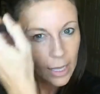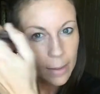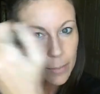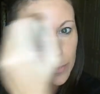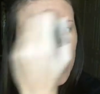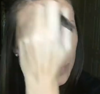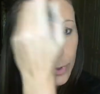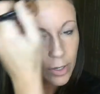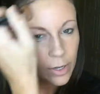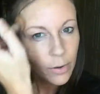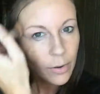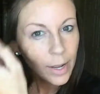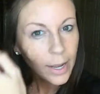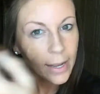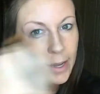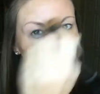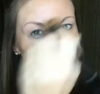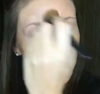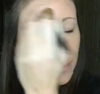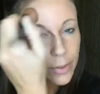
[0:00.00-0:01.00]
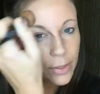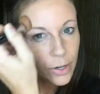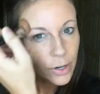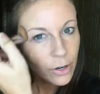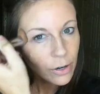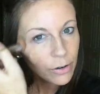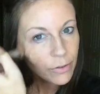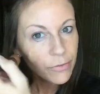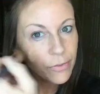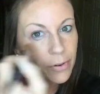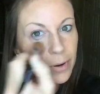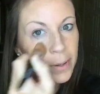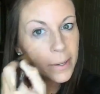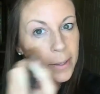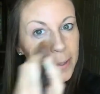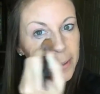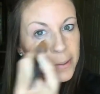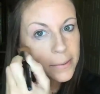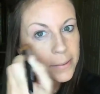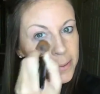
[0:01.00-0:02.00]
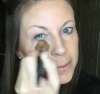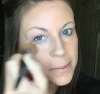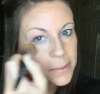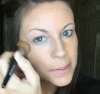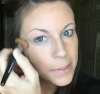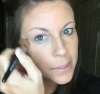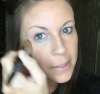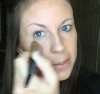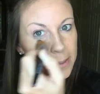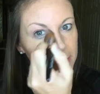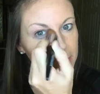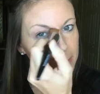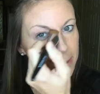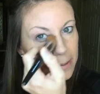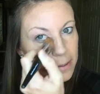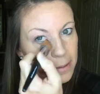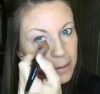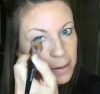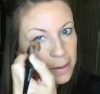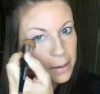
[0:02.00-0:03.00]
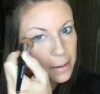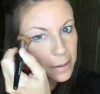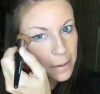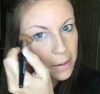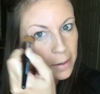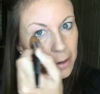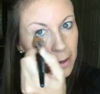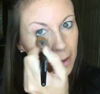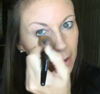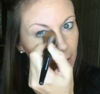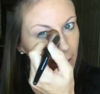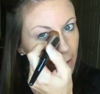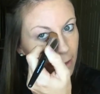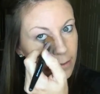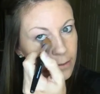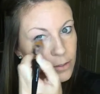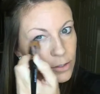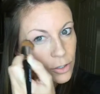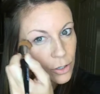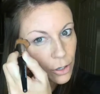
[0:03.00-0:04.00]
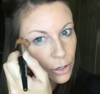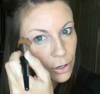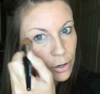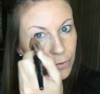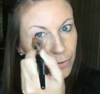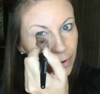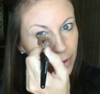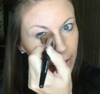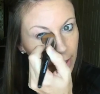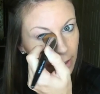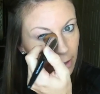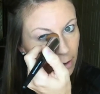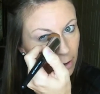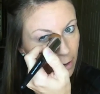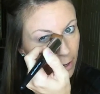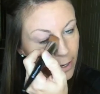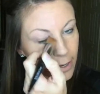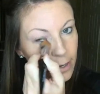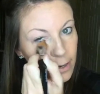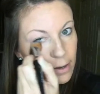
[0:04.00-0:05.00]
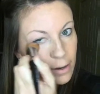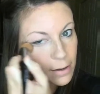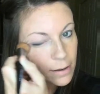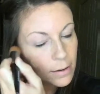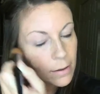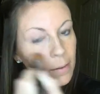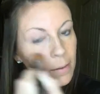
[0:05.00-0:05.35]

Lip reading: I'm going to go hang out with a girlfriend as soon as I get done. It's girlfriend night.